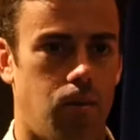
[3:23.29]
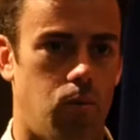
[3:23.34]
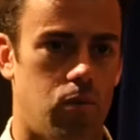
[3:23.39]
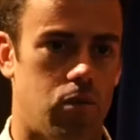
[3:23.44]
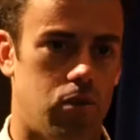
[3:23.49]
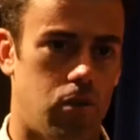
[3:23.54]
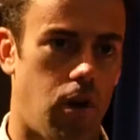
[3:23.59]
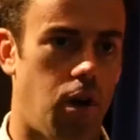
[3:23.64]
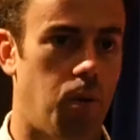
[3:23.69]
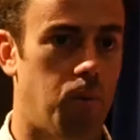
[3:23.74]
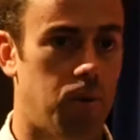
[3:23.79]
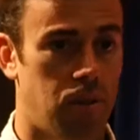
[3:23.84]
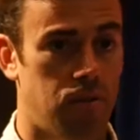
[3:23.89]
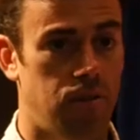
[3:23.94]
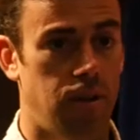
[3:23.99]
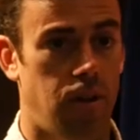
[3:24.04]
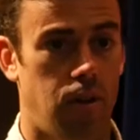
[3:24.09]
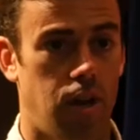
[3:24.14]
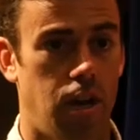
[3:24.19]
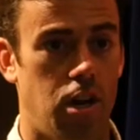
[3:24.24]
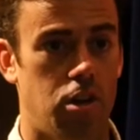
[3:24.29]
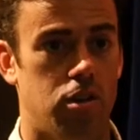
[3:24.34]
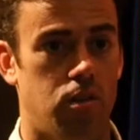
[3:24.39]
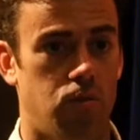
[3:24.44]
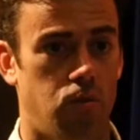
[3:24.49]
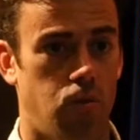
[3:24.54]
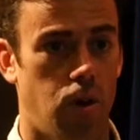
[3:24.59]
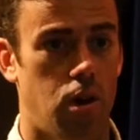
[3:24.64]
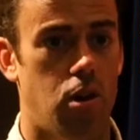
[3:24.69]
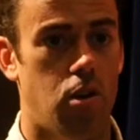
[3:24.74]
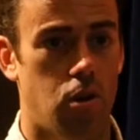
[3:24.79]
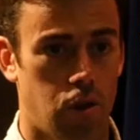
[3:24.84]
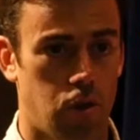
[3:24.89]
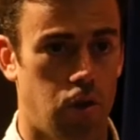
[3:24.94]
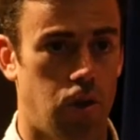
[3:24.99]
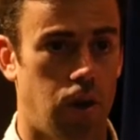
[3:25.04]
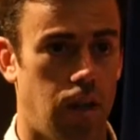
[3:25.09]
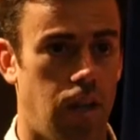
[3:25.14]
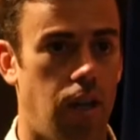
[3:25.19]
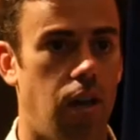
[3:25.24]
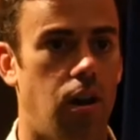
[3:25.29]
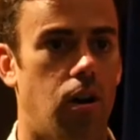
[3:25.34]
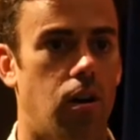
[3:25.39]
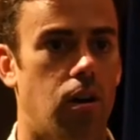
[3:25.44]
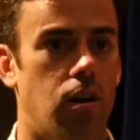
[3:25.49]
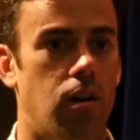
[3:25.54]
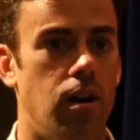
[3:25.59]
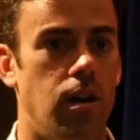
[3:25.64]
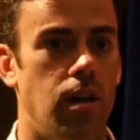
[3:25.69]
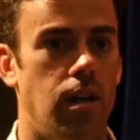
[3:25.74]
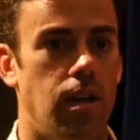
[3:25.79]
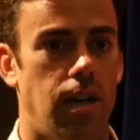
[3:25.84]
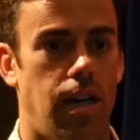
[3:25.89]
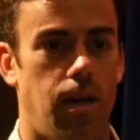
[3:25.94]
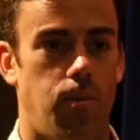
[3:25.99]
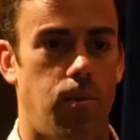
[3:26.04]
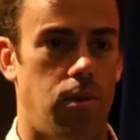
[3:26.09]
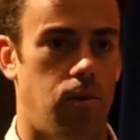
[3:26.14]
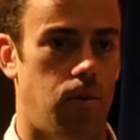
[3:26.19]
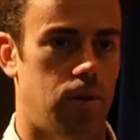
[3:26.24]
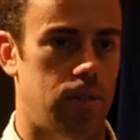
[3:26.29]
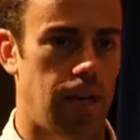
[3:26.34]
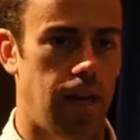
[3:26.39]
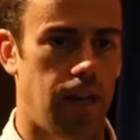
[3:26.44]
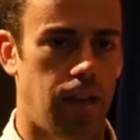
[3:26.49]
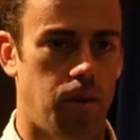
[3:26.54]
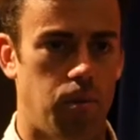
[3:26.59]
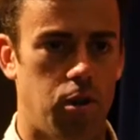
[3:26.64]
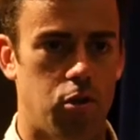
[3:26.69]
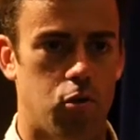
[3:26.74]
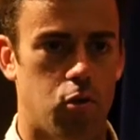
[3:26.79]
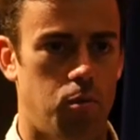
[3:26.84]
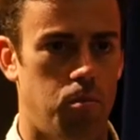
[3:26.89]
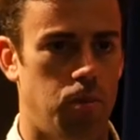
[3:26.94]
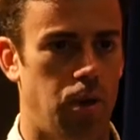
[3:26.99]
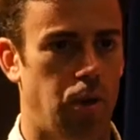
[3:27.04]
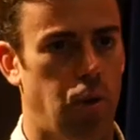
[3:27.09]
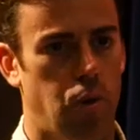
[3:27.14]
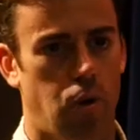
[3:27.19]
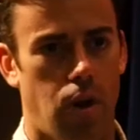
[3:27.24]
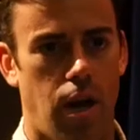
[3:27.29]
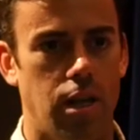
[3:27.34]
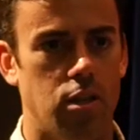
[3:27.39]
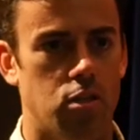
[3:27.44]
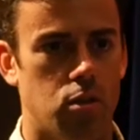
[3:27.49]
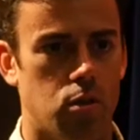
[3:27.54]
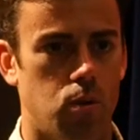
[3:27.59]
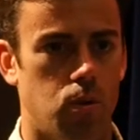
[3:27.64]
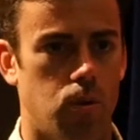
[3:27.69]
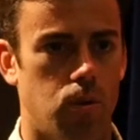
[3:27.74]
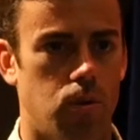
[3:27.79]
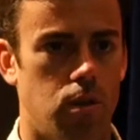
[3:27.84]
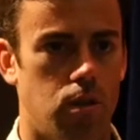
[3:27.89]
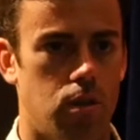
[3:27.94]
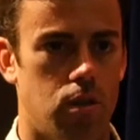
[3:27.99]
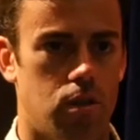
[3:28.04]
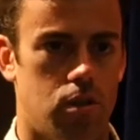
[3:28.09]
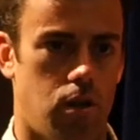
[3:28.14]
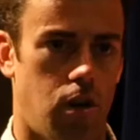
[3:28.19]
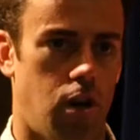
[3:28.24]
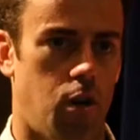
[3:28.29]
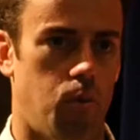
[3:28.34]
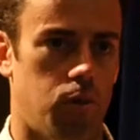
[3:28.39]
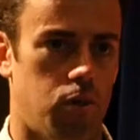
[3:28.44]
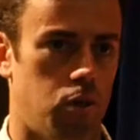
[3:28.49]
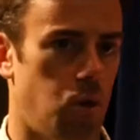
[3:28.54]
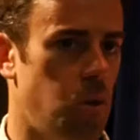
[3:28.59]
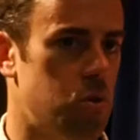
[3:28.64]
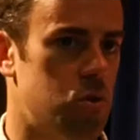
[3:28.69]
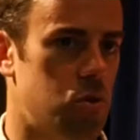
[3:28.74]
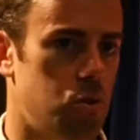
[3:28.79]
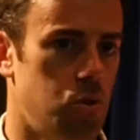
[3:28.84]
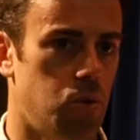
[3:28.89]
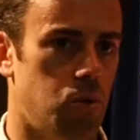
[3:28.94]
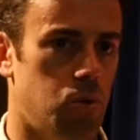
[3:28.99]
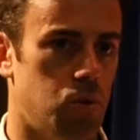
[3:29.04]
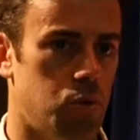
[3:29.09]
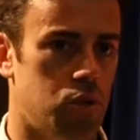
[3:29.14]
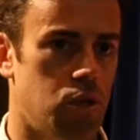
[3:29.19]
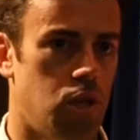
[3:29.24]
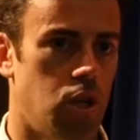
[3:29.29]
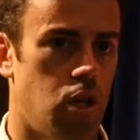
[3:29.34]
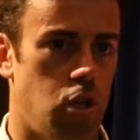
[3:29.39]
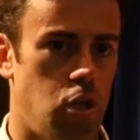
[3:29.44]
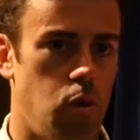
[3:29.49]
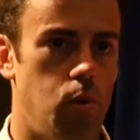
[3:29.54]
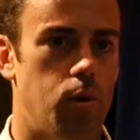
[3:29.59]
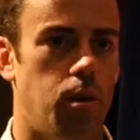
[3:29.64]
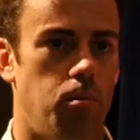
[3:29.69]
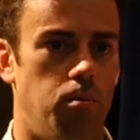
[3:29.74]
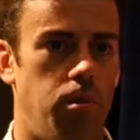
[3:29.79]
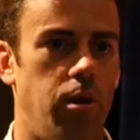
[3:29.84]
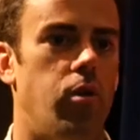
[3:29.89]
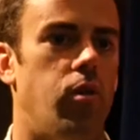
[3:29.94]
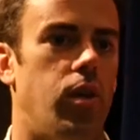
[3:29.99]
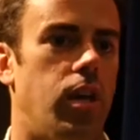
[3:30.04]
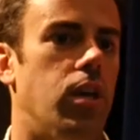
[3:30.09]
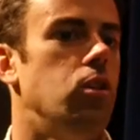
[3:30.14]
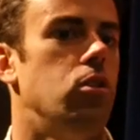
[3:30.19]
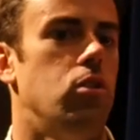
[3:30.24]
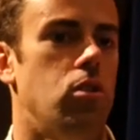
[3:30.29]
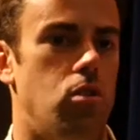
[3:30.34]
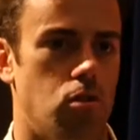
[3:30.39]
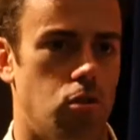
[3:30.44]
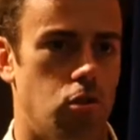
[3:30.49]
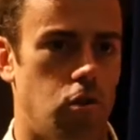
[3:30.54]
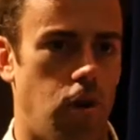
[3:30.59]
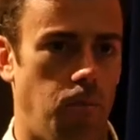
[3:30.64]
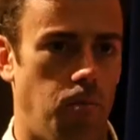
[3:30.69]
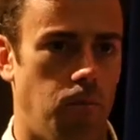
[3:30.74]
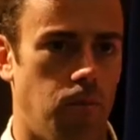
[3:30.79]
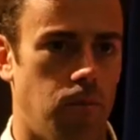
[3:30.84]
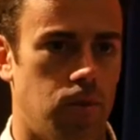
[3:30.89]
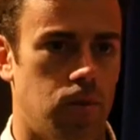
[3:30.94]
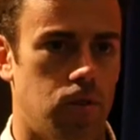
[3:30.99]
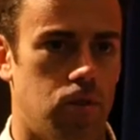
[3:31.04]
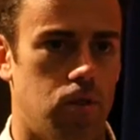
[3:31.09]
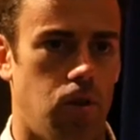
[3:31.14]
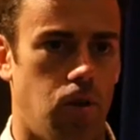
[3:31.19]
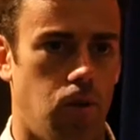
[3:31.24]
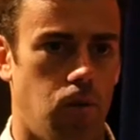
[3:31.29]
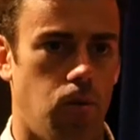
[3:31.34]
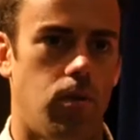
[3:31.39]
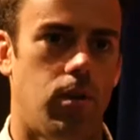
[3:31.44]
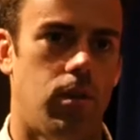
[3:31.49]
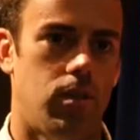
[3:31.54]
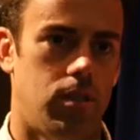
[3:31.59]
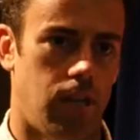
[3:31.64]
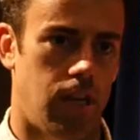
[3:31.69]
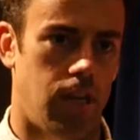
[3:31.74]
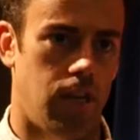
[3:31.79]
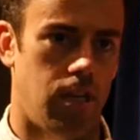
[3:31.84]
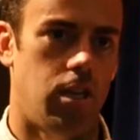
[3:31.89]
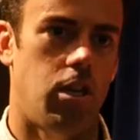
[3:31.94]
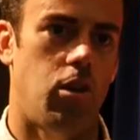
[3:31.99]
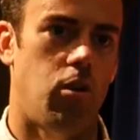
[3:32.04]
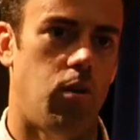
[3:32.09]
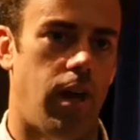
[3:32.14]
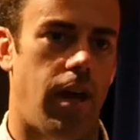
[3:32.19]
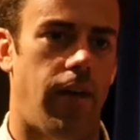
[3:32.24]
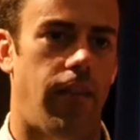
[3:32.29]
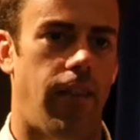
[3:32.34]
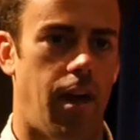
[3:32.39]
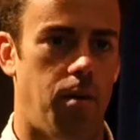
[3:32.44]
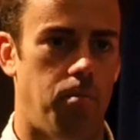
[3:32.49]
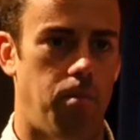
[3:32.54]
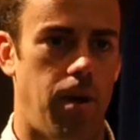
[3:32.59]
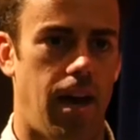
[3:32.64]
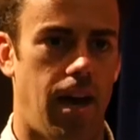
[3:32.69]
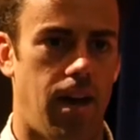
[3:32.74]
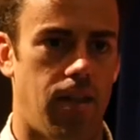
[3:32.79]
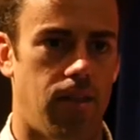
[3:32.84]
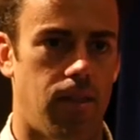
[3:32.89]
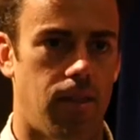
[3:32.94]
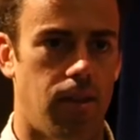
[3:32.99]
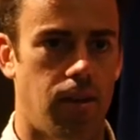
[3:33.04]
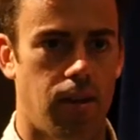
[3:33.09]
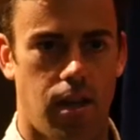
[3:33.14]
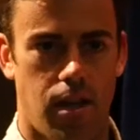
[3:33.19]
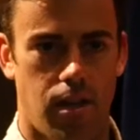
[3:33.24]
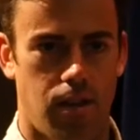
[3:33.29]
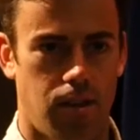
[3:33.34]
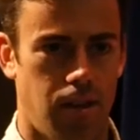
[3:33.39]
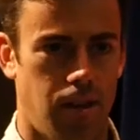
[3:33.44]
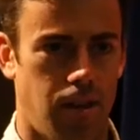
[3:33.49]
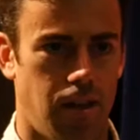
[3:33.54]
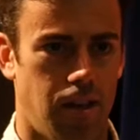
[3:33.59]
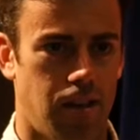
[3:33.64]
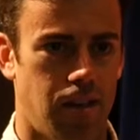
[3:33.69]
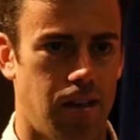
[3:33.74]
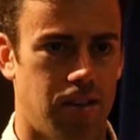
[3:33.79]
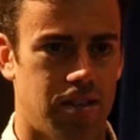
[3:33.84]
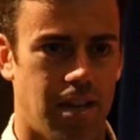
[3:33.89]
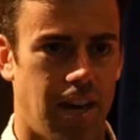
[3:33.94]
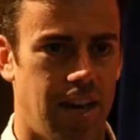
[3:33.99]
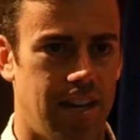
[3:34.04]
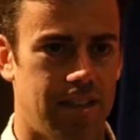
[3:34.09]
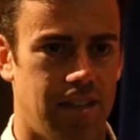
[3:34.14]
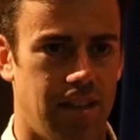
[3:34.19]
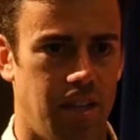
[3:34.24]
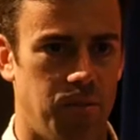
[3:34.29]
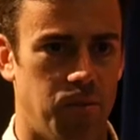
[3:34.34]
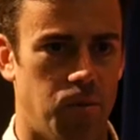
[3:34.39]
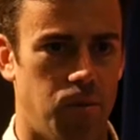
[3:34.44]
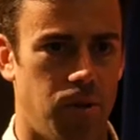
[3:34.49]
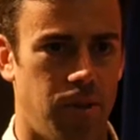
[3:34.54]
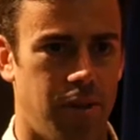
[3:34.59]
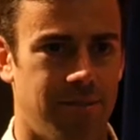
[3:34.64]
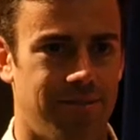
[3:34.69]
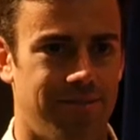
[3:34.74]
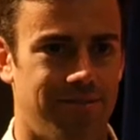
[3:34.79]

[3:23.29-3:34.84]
Starting with the foundation of what you're learning here, whether it's elementary, middle, or high school, starting with those tools, you could build into your dream. So to continue down that path, and the, uh, the sky's the limit, really.